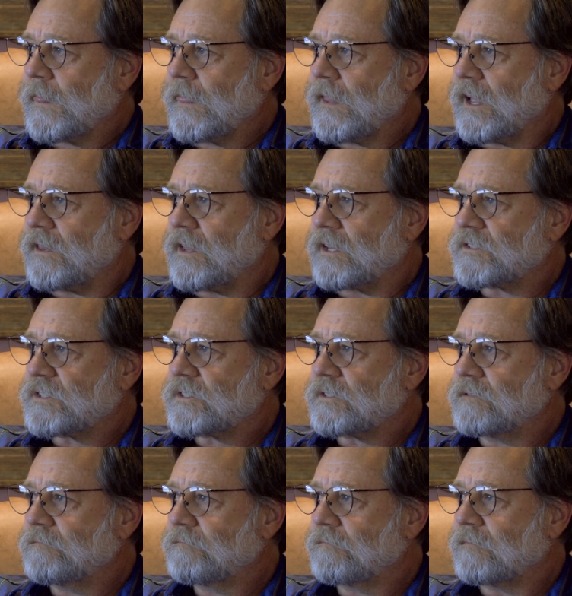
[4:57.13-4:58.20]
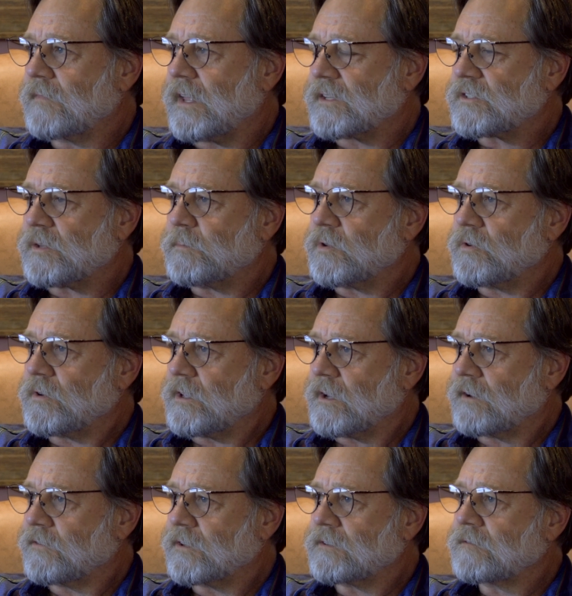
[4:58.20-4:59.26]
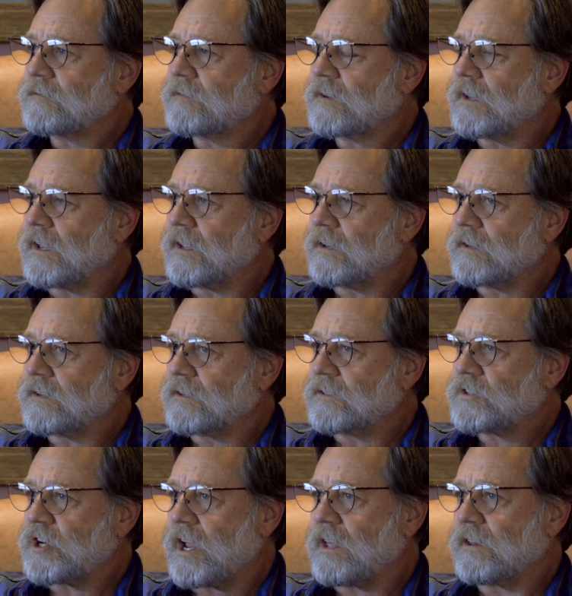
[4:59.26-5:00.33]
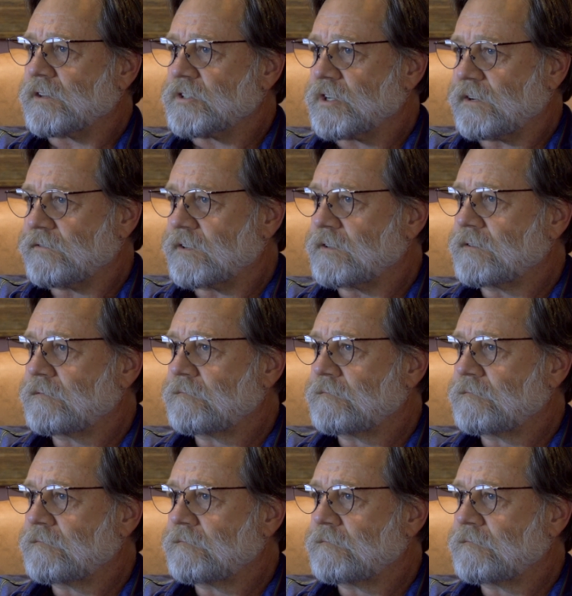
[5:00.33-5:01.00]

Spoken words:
And that's the beauty of it and the challenge of it.